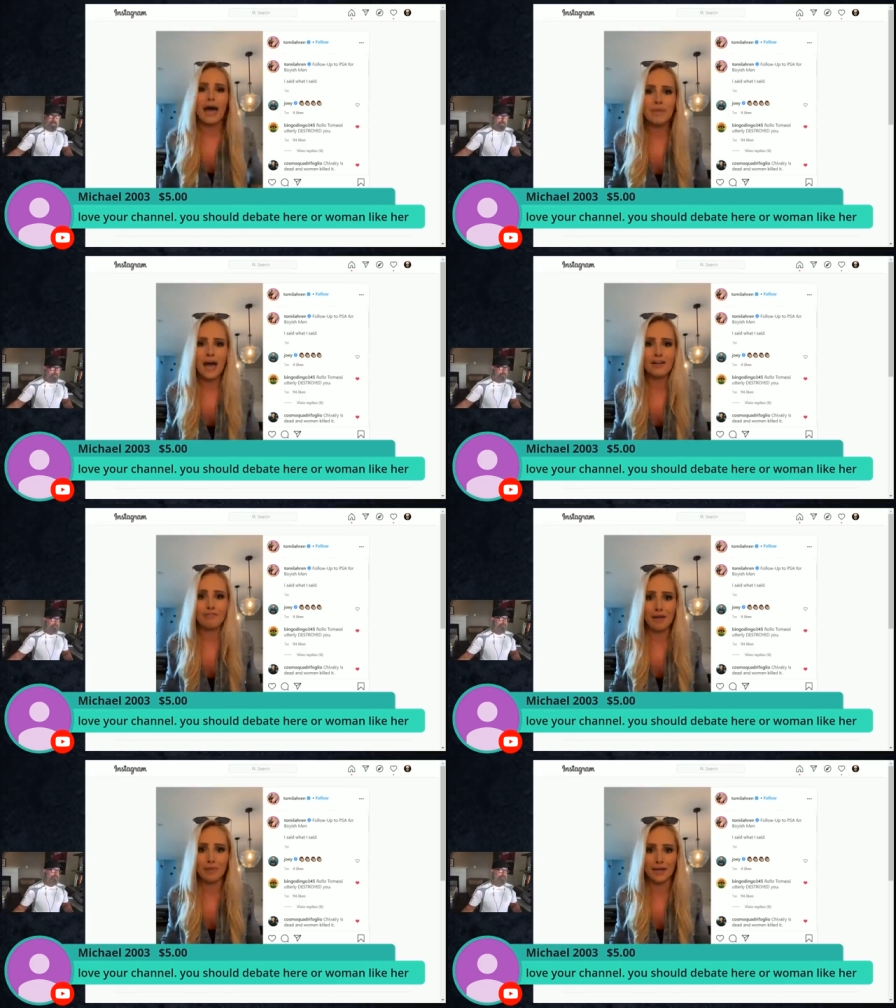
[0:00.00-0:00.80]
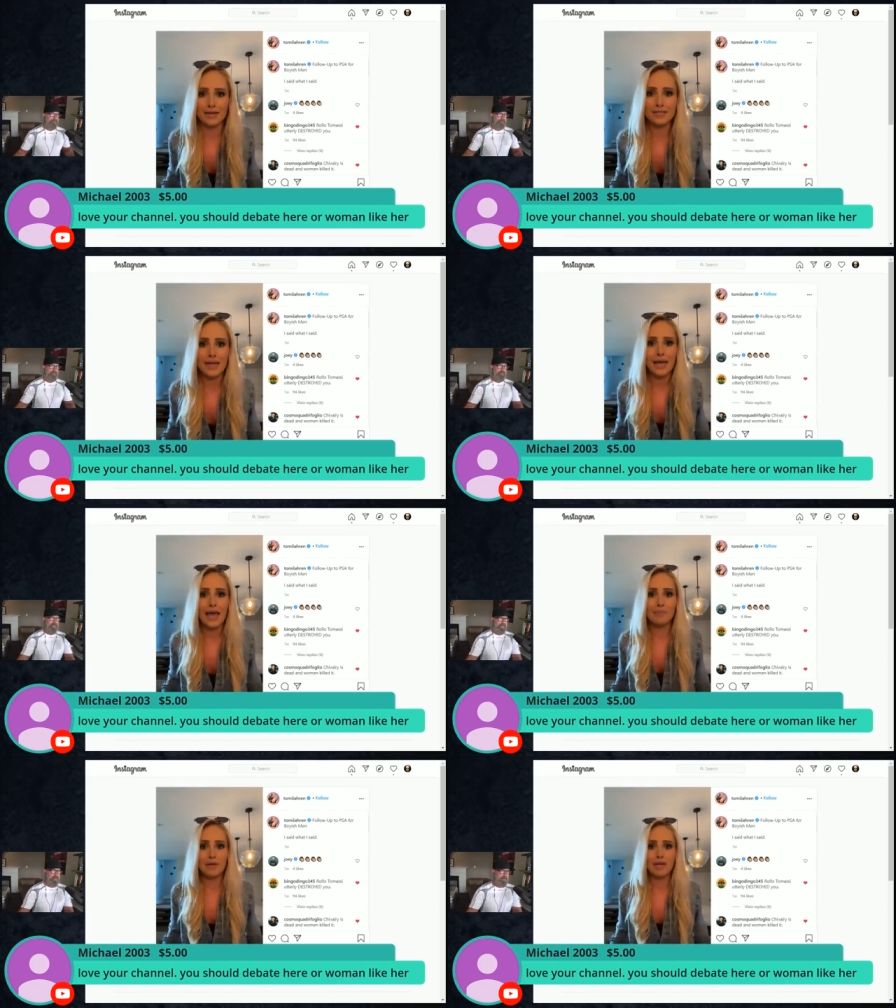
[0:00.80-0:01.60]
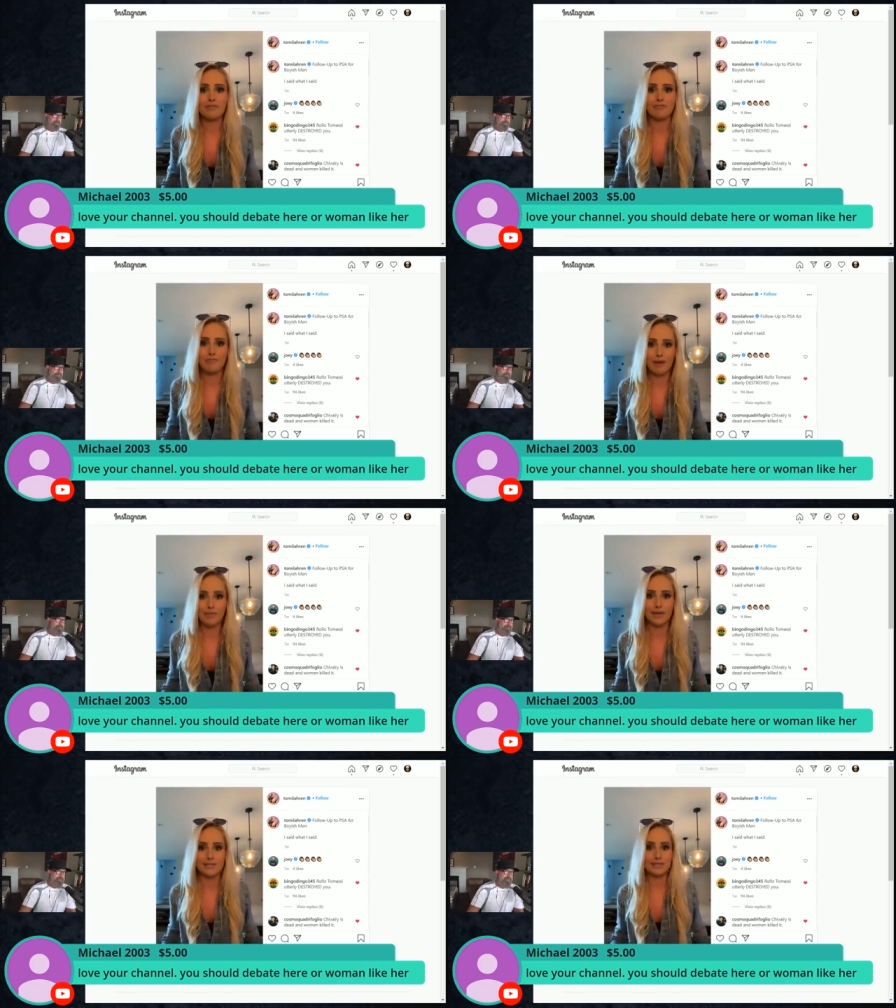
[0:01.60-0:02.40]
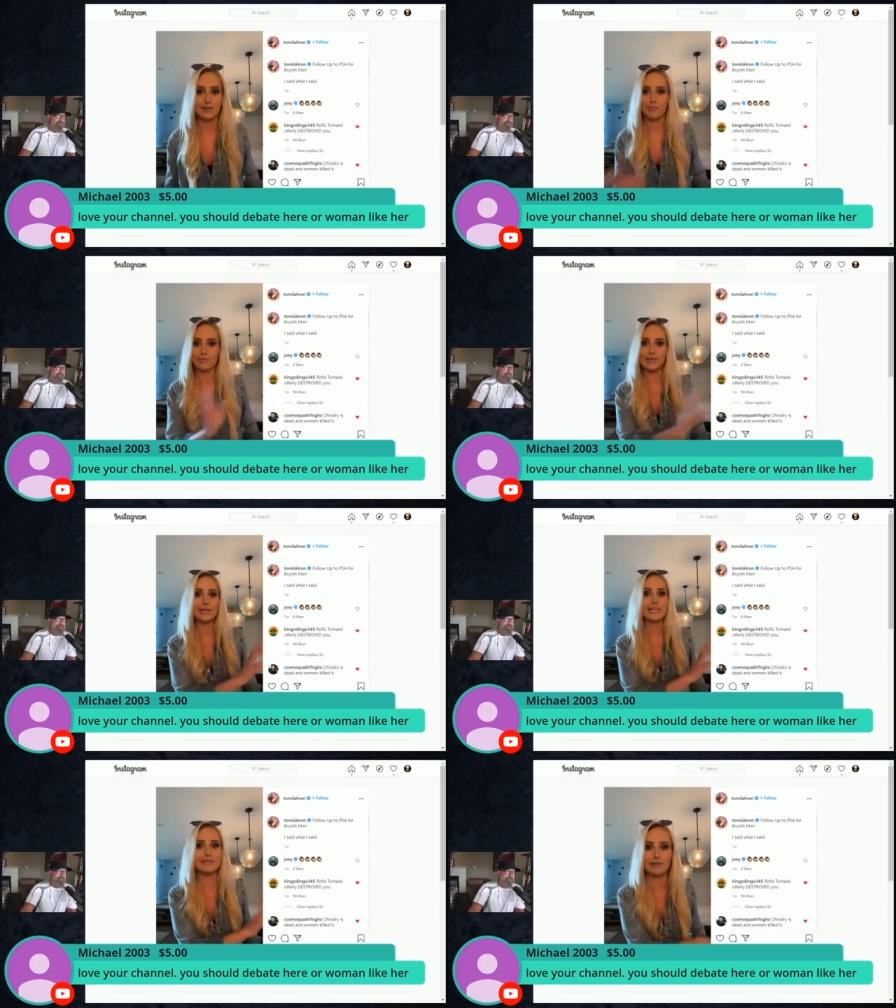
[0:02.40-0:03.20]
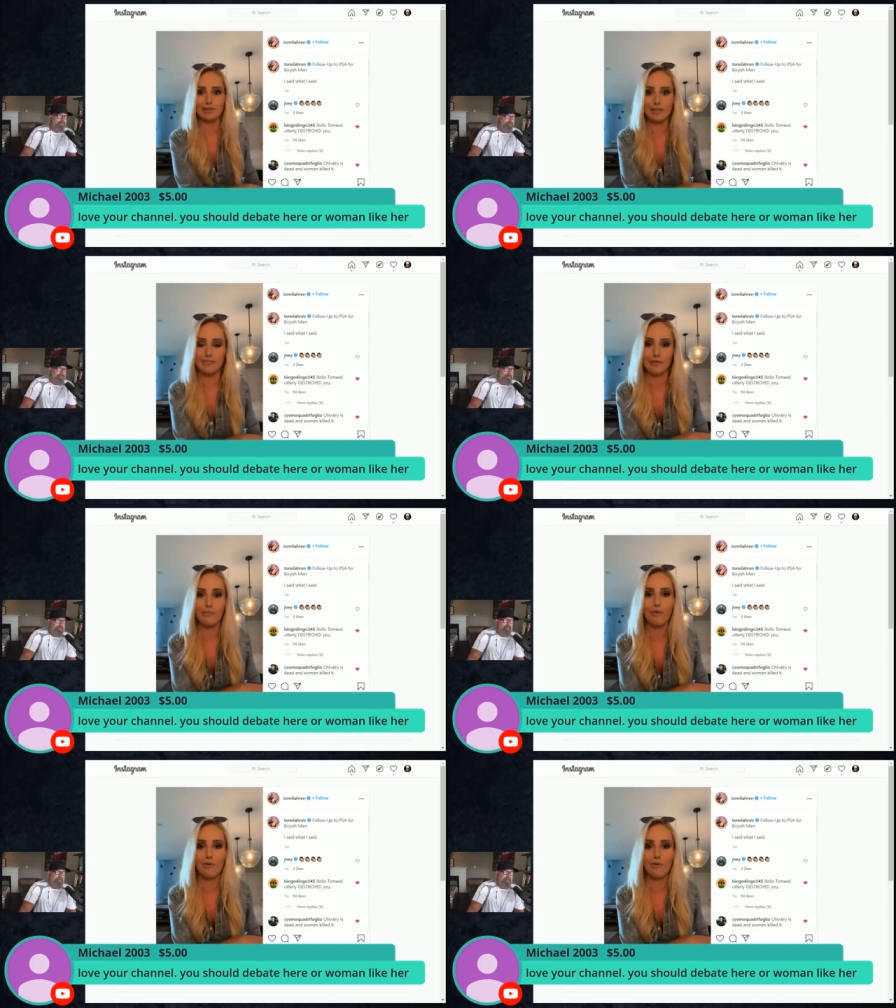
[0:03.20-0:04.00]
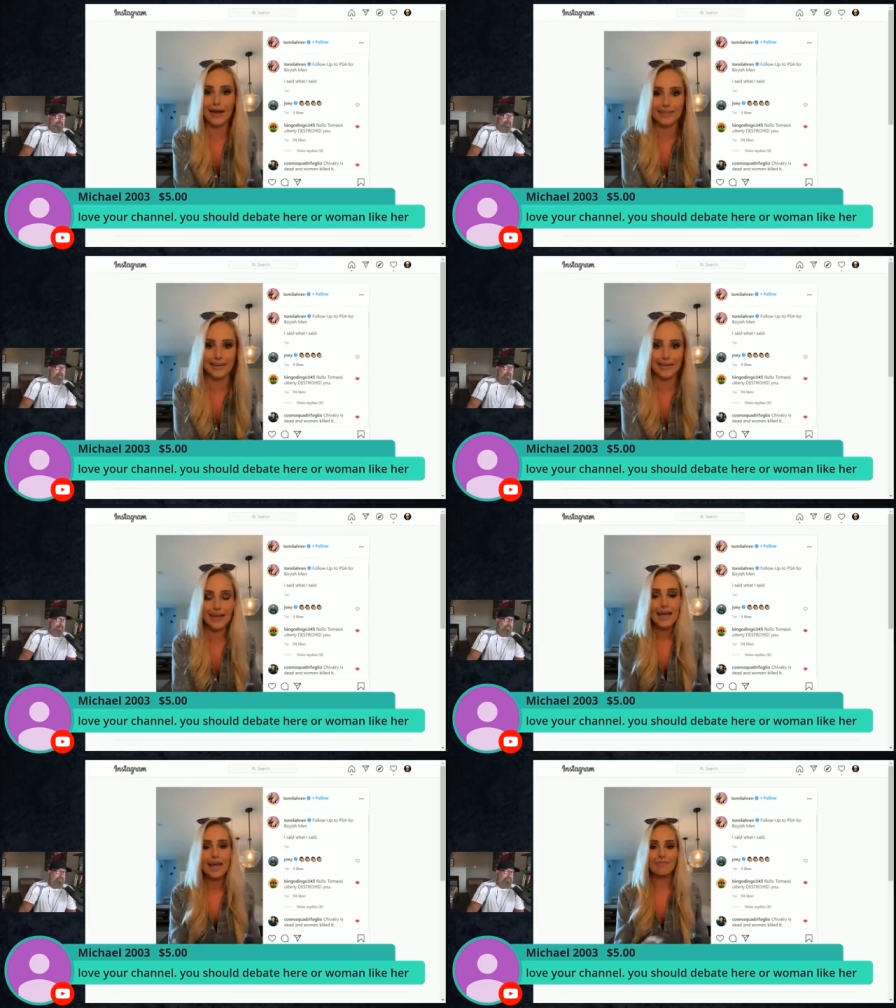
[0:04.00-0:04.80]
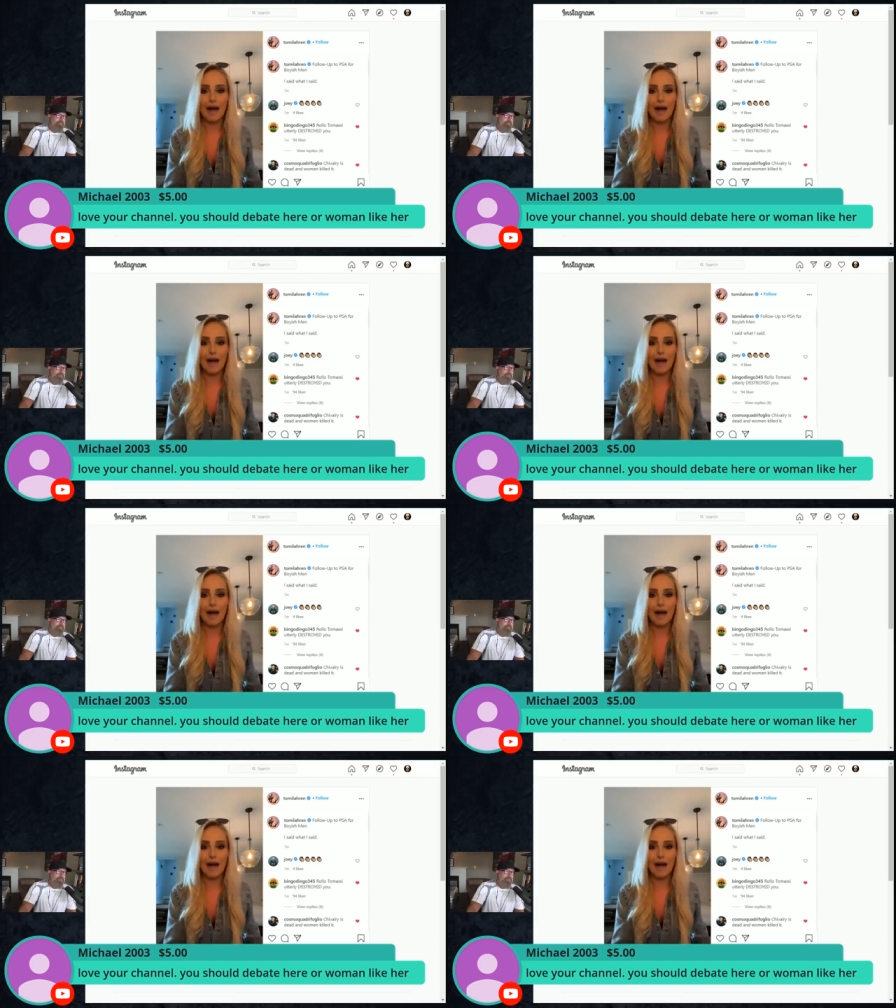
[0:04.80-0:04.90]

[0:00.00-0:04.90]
Yep. I'm not a feminist. Yeah, you are. And being a feminist is a completely different thing from what I did.